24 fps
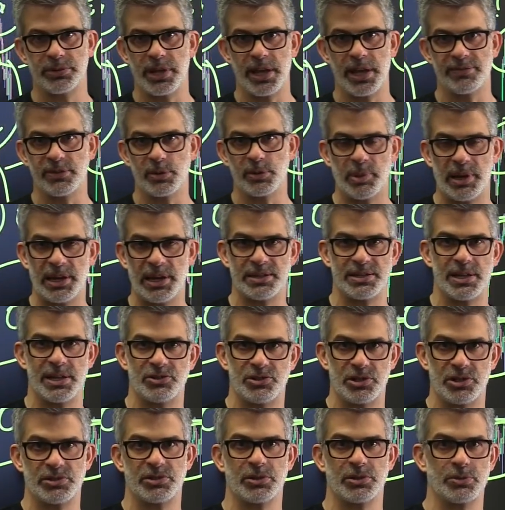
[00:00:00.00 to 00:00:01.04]
ever pay
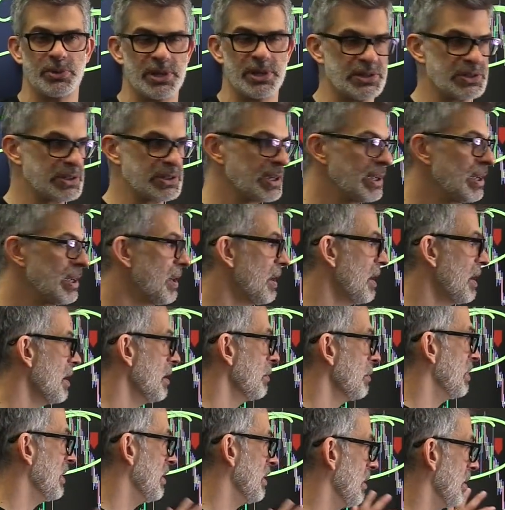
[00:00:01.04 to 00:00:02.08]
attention to risk.
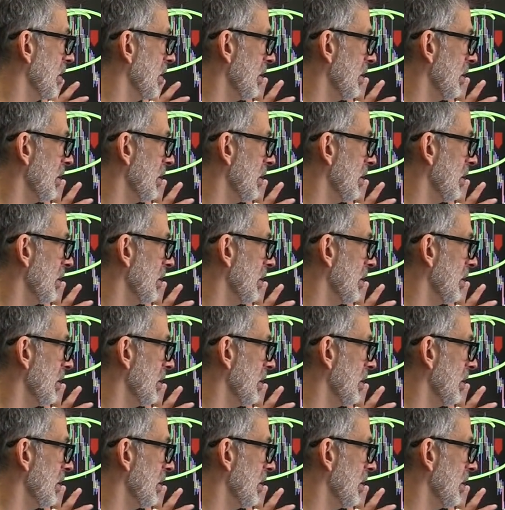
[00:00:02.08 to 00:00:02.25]
But